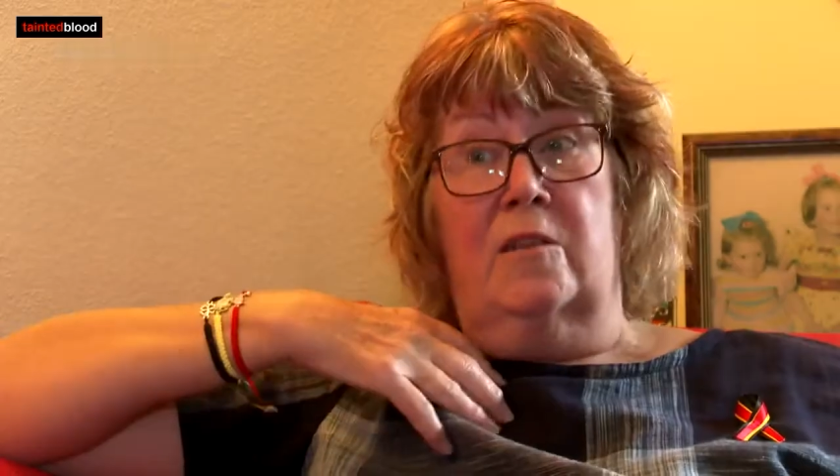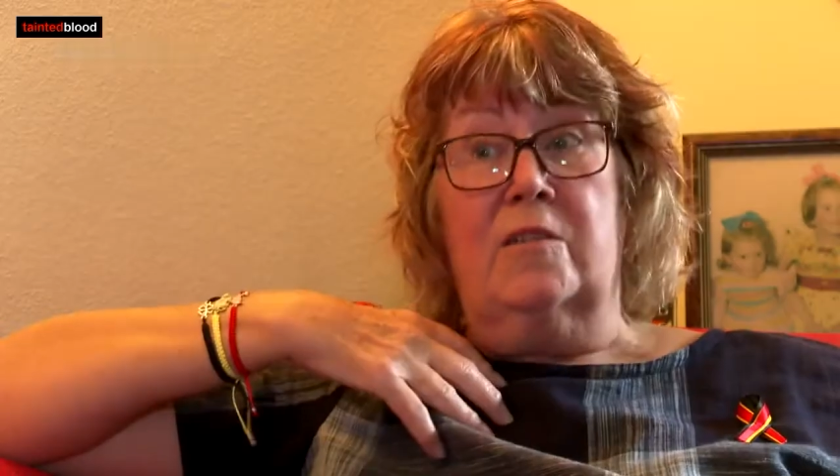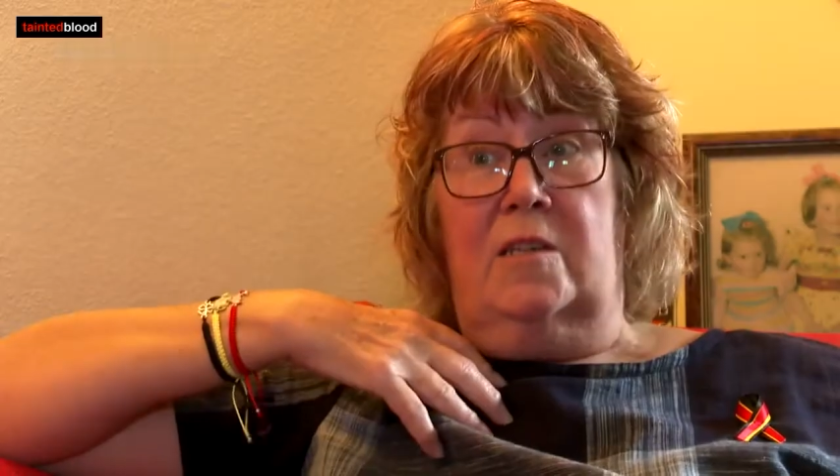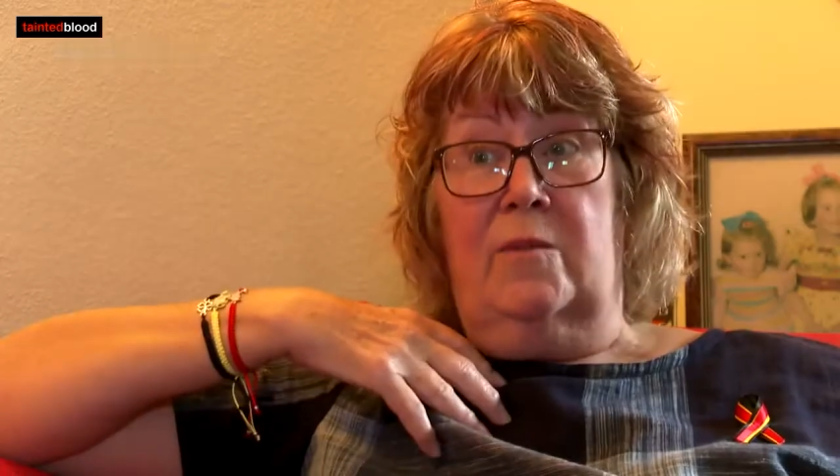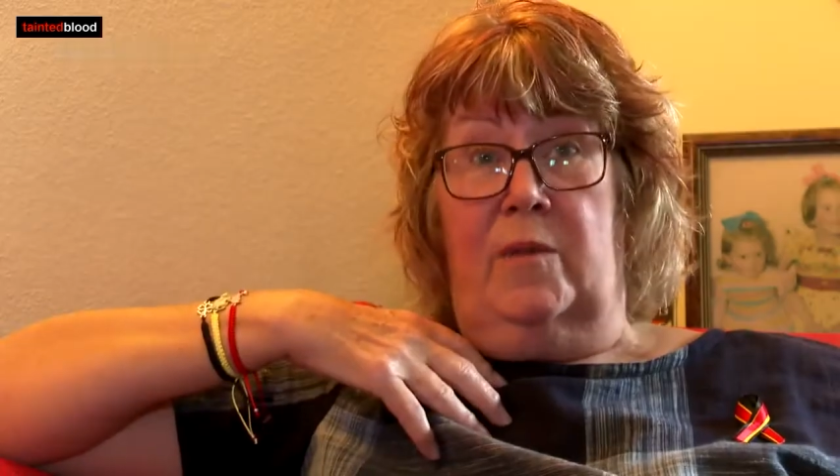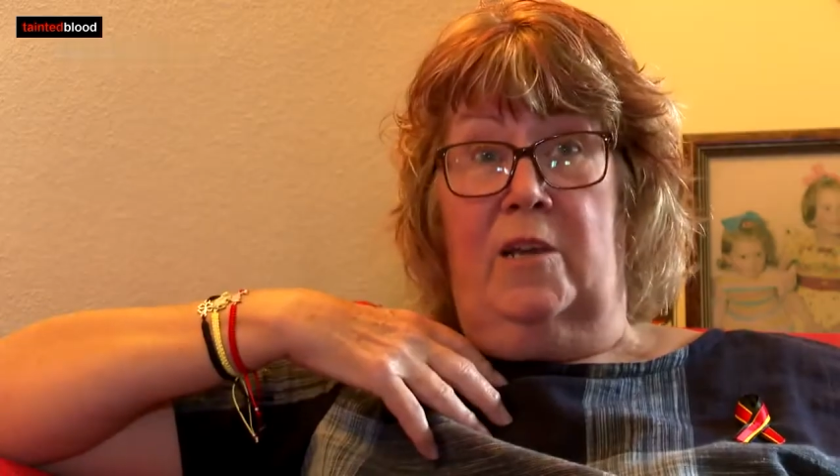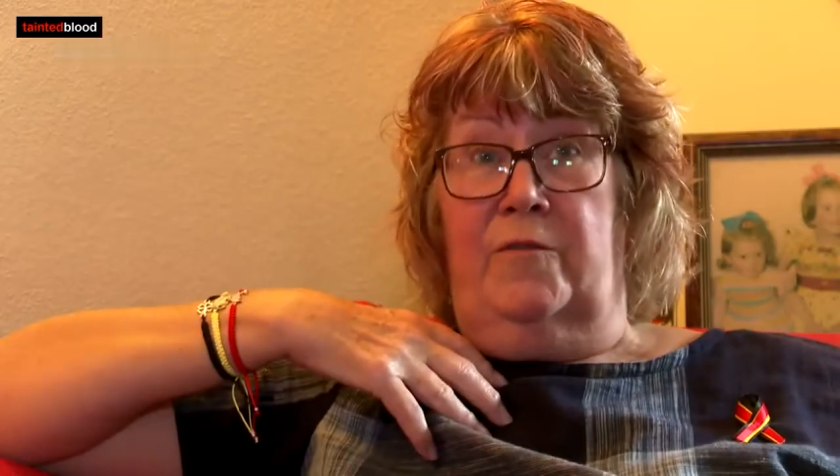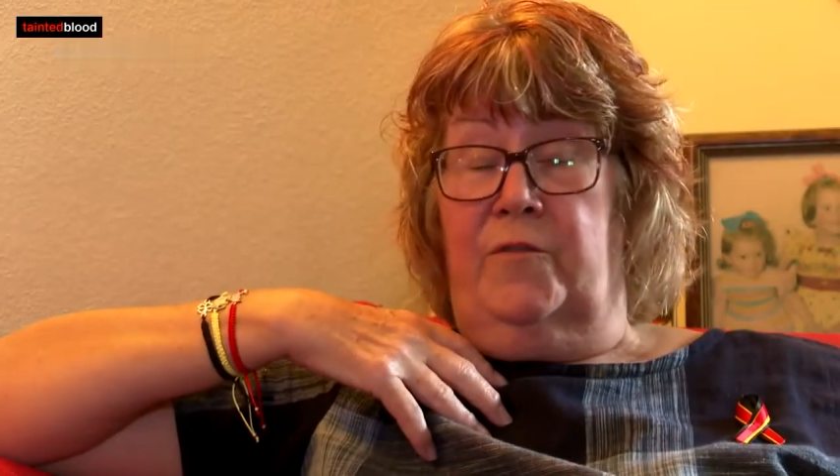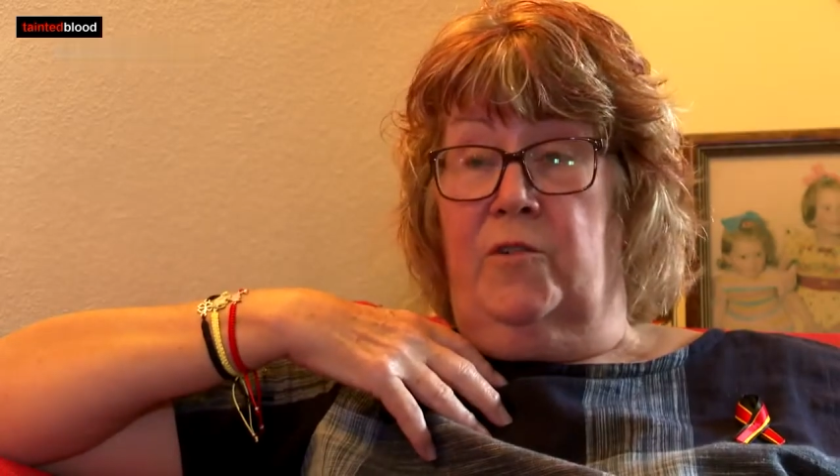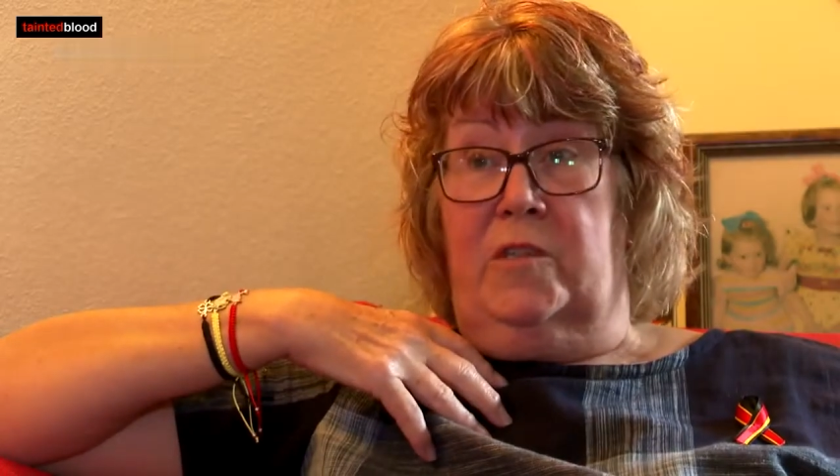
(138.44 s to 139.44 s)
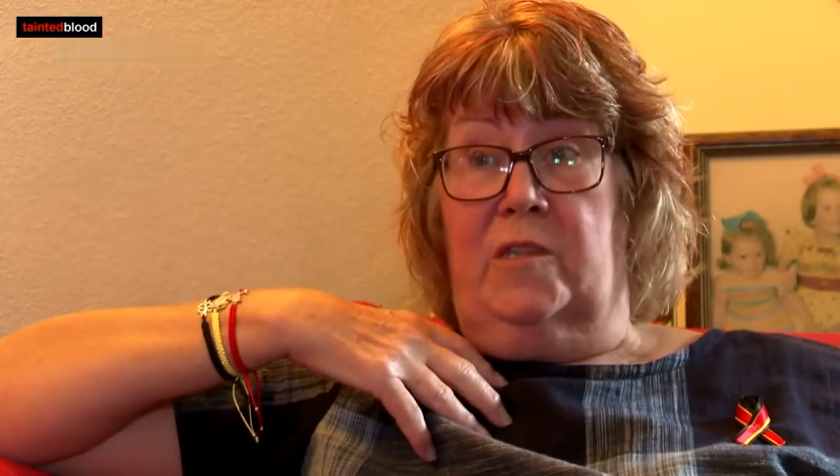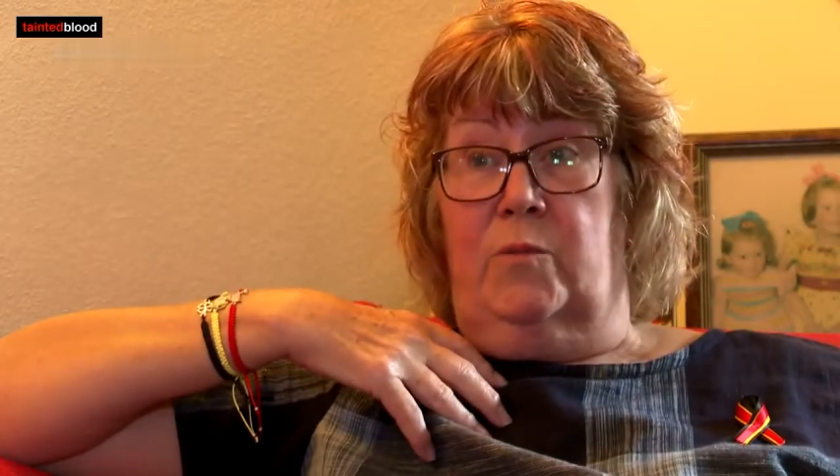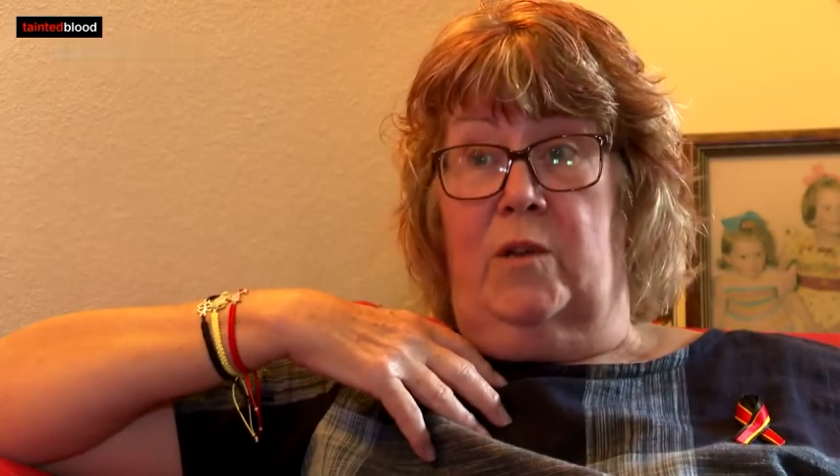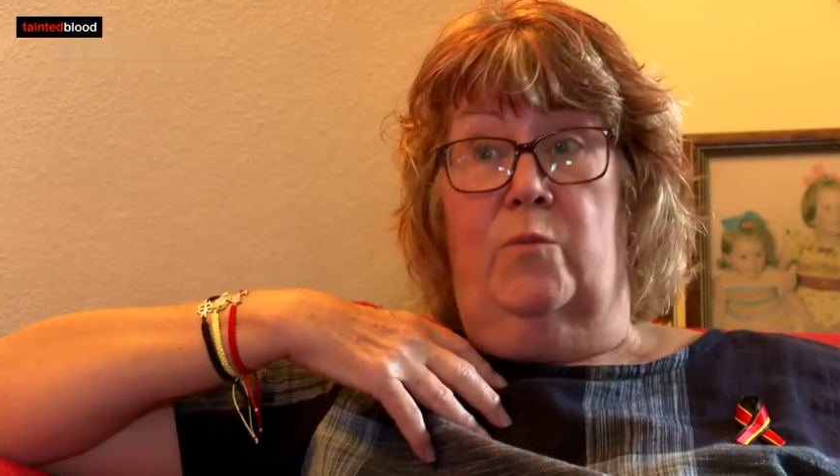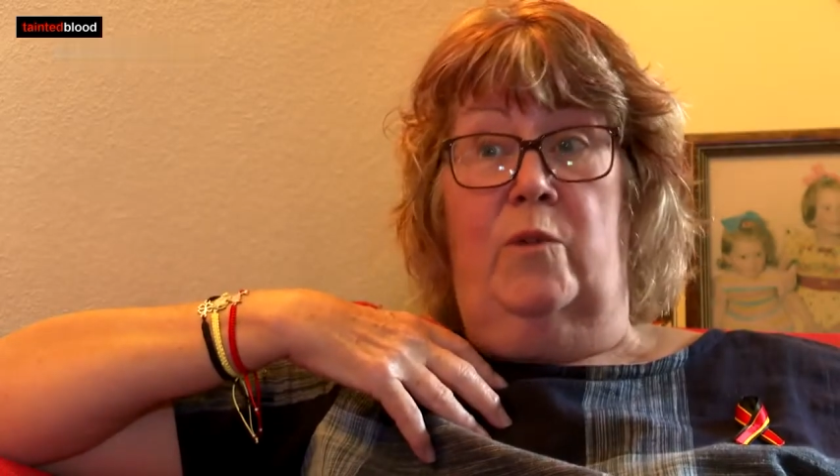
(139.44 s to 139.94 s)
was a long time ago for us
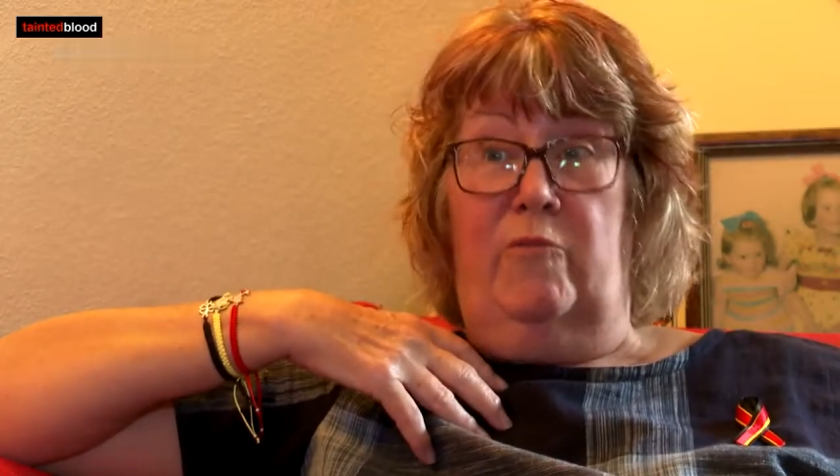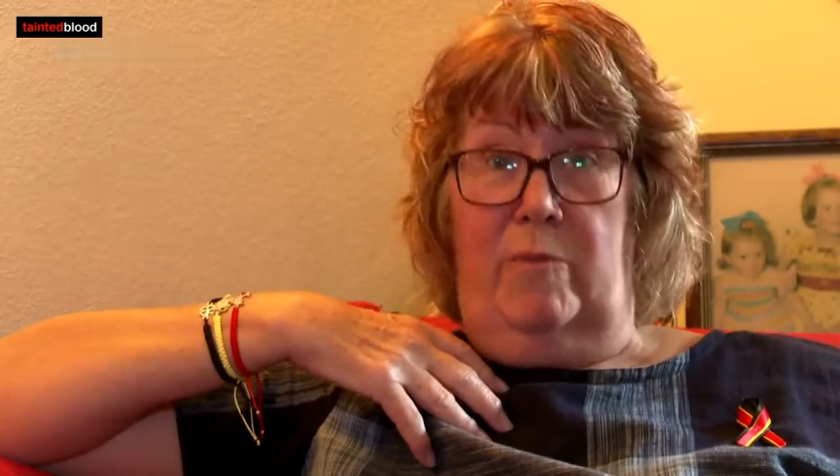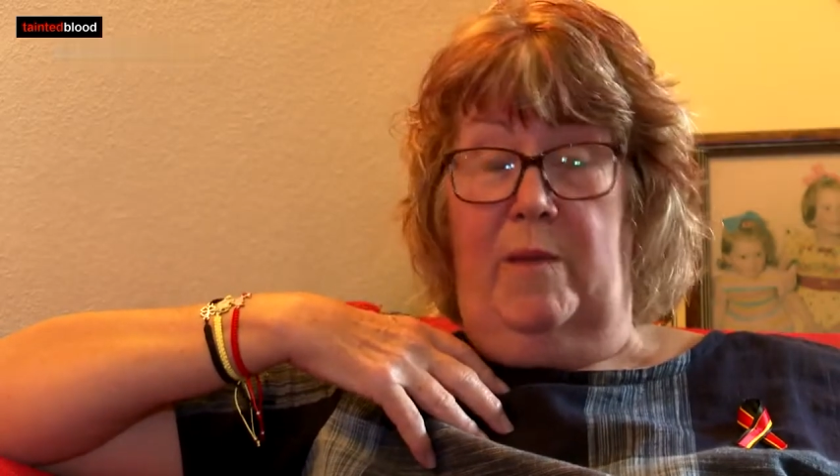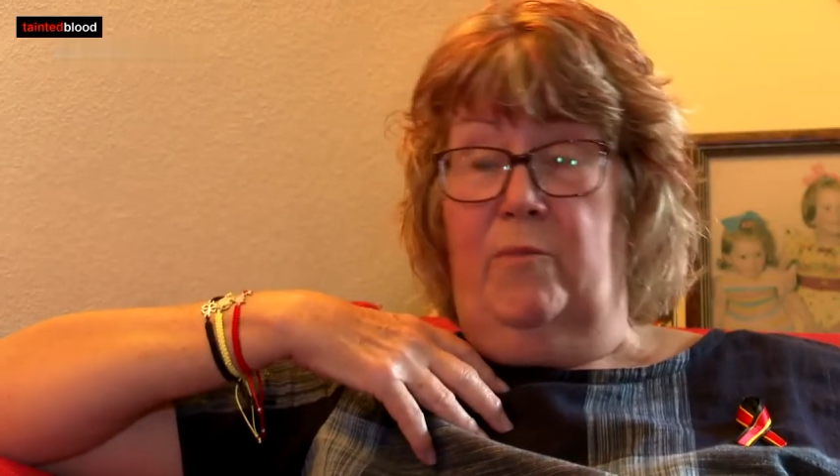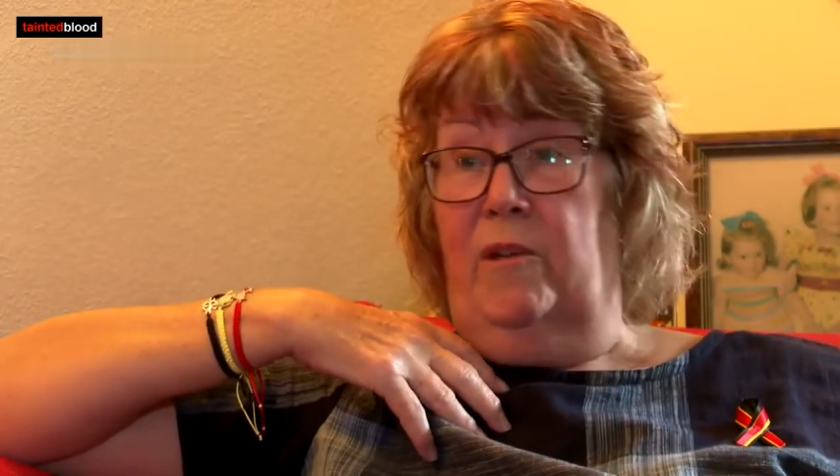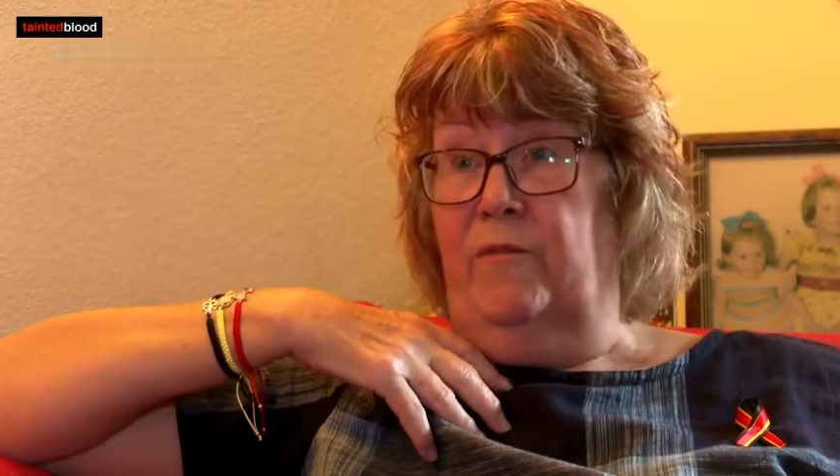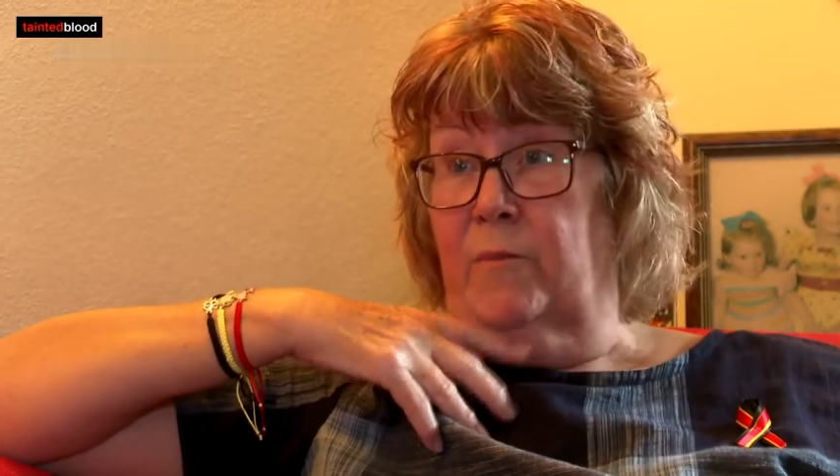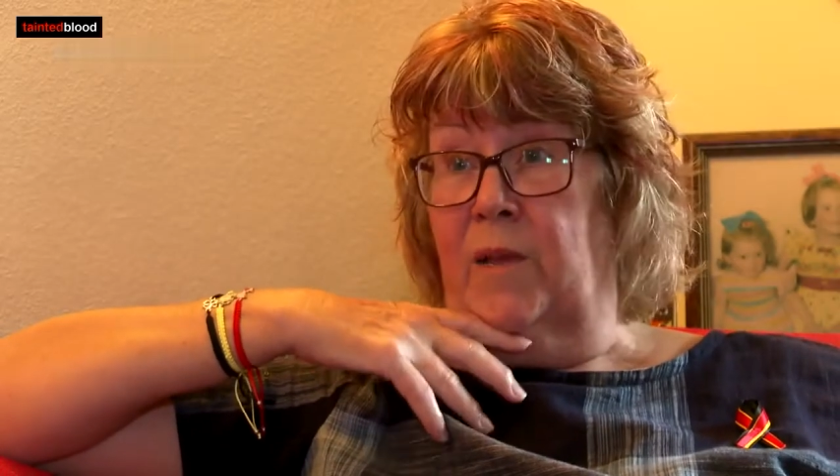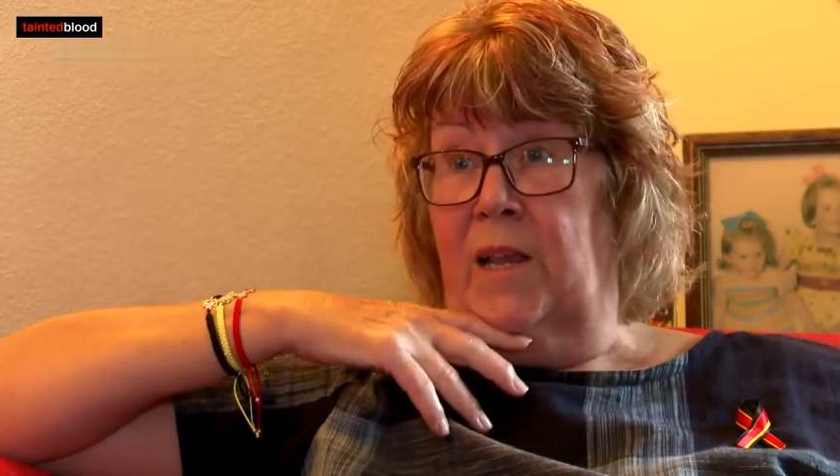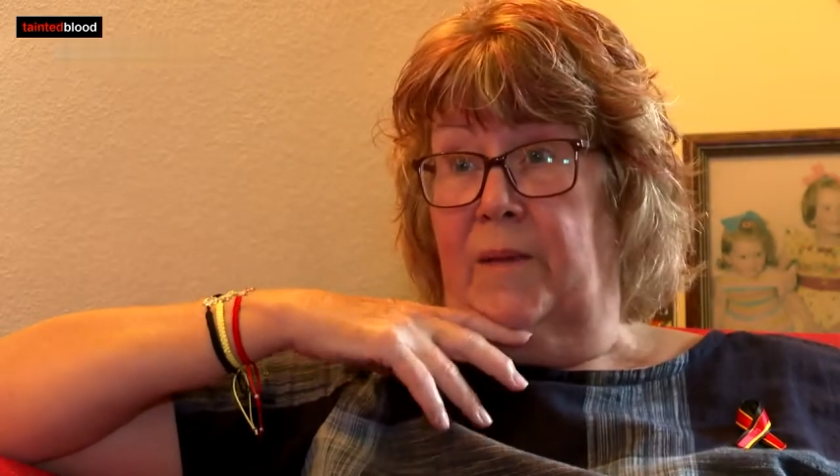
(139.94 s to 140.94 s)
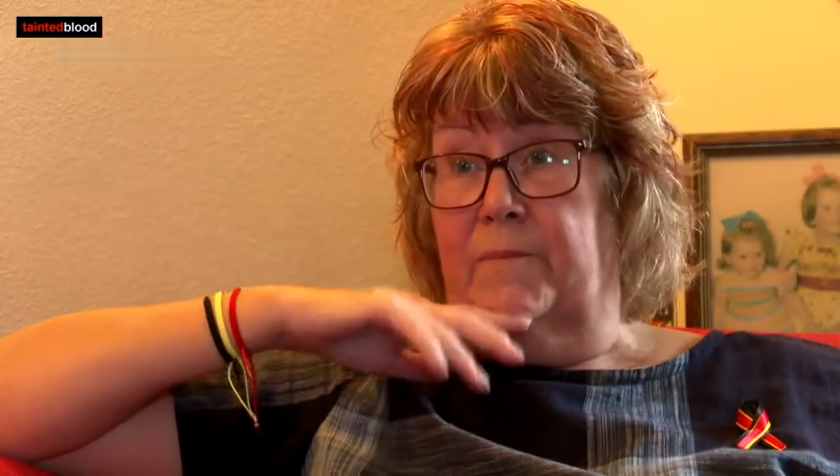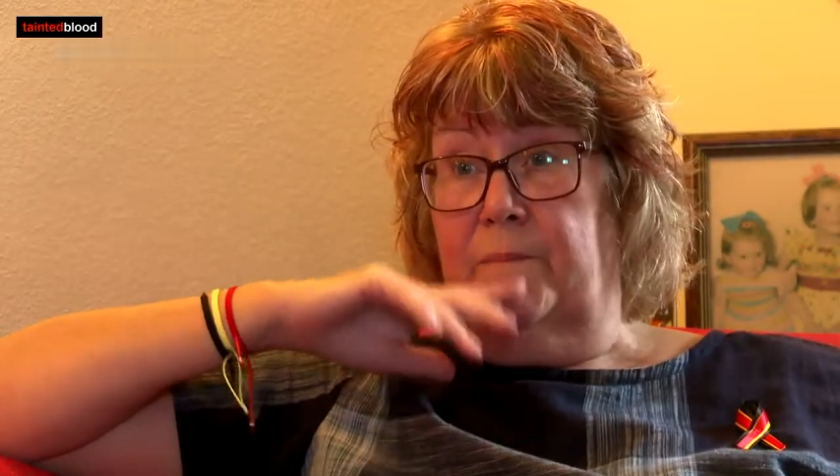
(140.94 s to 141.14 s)
as well, and we remember every minute.